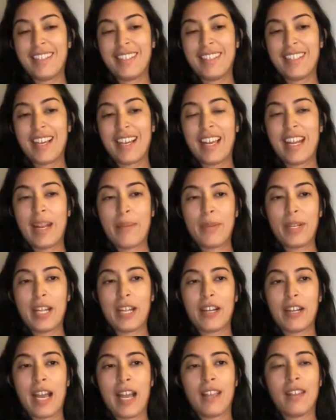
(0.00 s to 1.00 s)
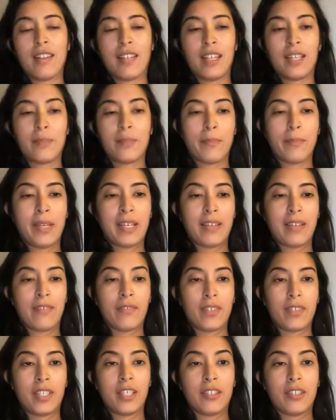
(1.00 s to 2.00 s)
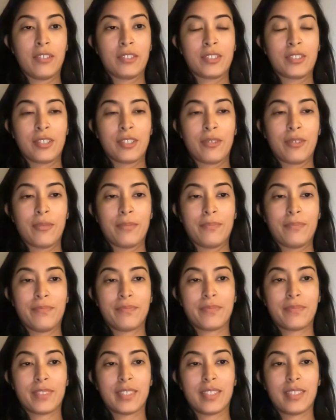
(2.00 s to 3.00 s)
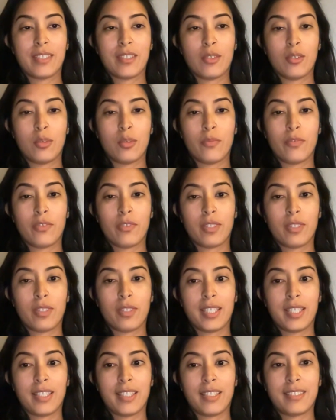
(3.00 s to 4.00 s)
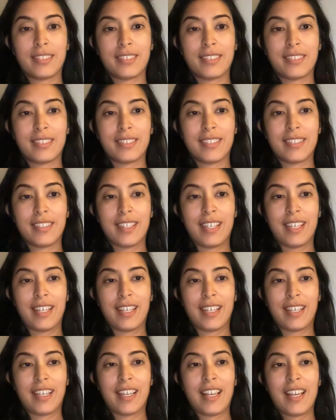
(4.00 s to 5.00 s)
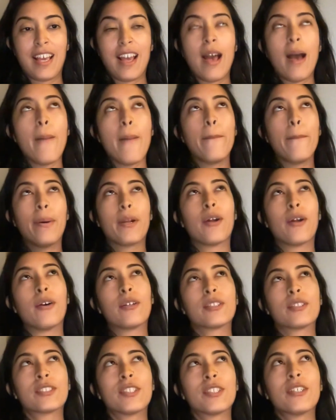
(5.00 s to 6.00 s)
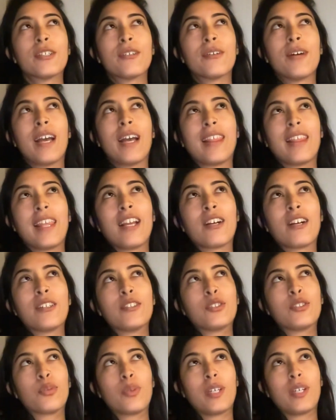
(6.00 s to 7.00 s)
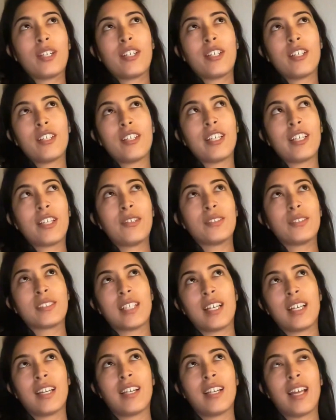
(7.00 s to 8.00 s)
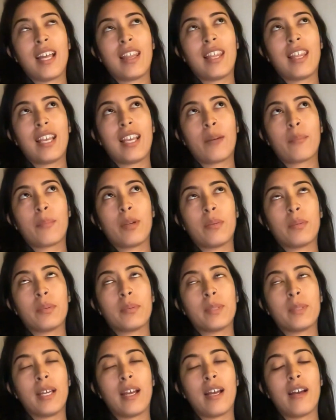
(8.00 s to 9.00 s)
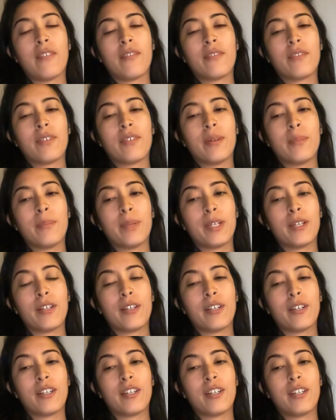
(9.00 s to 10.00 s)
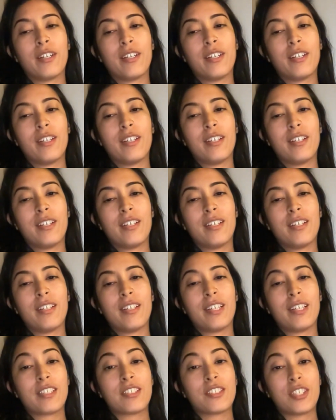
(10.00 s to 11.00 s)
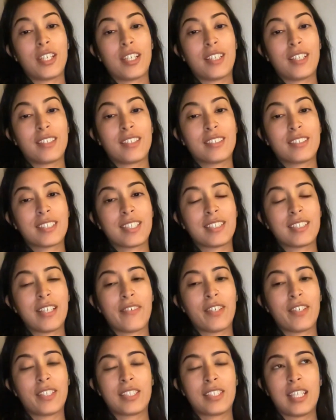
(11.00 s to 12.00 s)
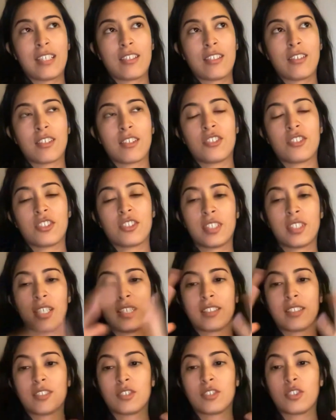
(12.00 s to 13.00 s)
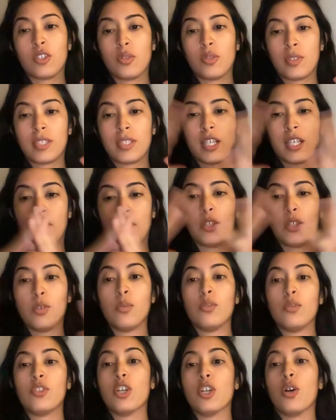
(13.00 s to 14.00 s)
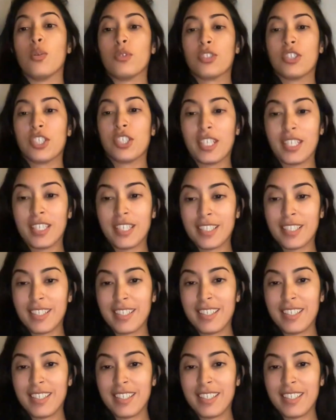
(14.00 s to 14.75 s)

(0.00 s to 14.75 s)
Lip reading: Yeah. And I mean, I like making videos, so hopefully but also I think on Twitter, like you said, I think I'll probably have a better chance because I feel like TikTok is just it's like a huge ocean.